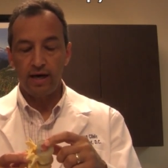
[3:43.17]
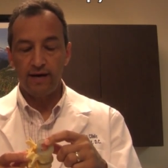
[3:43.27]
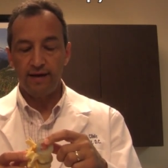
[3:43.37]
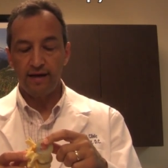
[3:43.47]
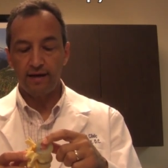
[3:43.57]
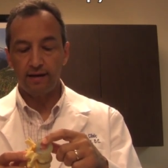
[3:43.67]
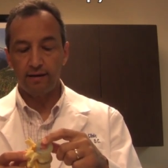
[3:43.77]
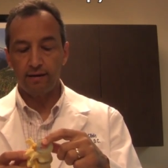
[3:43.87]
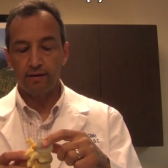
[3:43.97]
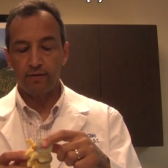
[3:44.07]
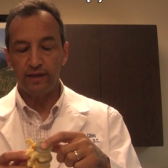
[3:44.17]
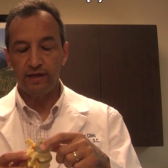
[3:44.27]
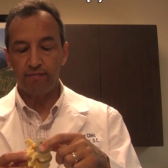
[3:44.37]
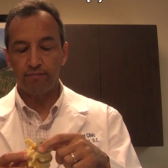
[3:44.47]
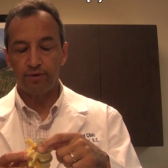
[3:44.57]
and they can, when
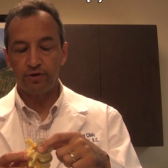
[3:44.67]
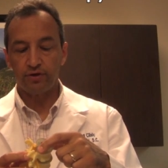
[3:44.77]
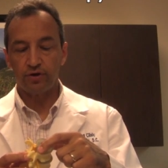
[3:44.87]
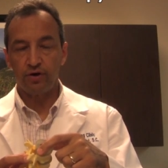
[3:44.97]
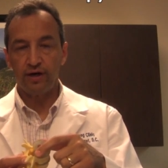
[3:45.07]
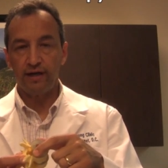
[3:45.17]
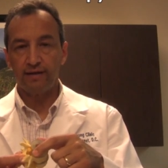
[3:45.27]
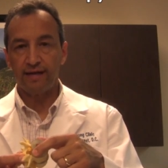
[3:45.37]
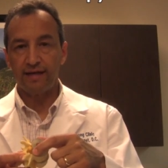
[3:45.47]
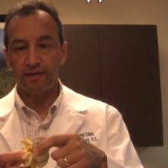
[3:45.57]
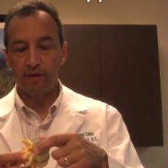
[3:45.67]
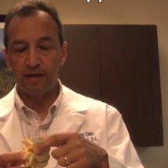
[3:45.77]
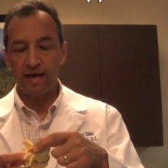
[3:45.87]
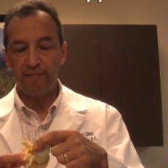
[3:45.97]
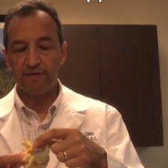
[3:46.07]
they bulge or herniate, that
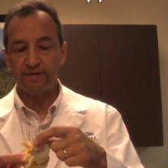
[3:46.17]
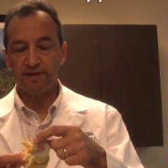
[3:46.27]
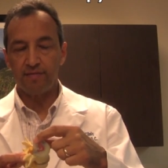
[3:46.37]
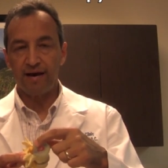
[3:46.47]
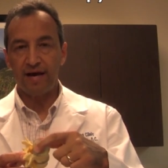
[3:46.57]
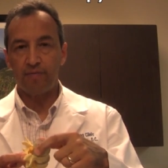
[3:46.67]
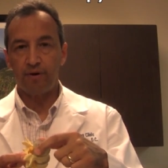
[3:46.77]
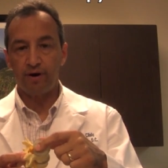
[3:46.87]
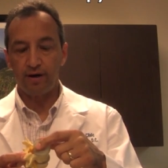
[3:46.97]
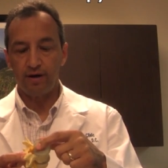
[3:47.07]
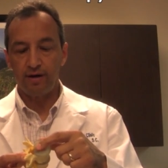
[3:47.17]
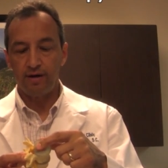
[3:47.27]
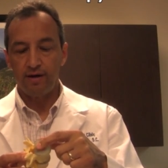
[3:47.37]
typically happens in the back part